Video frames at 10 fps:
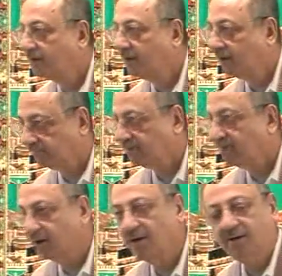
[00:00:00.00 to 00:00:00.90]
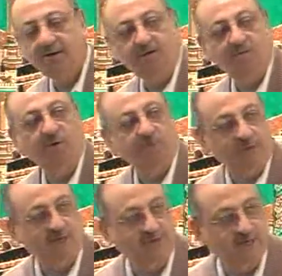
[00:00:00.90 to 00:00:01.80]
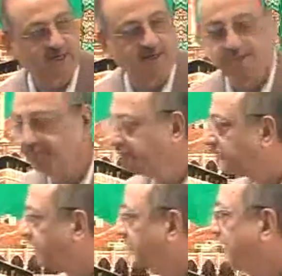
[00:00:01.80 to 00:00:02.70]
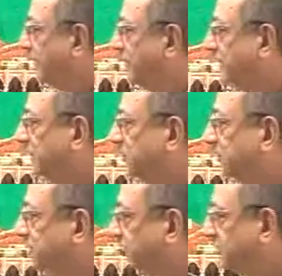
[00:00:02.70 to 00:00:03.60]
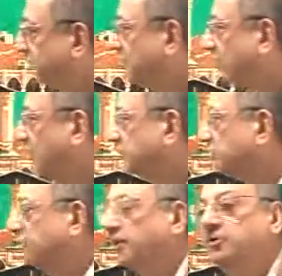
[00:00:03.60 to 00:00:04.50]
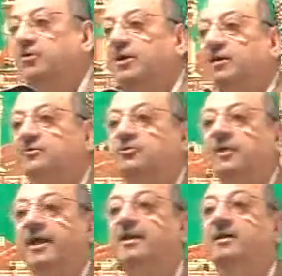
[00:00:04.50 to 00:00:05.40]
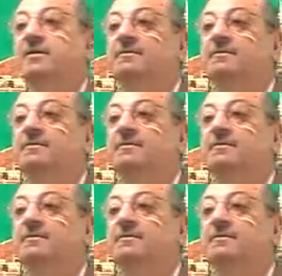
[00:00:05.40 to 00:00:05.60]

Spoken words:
of them are what we are studying. Brothers and sisters, so when you come to in,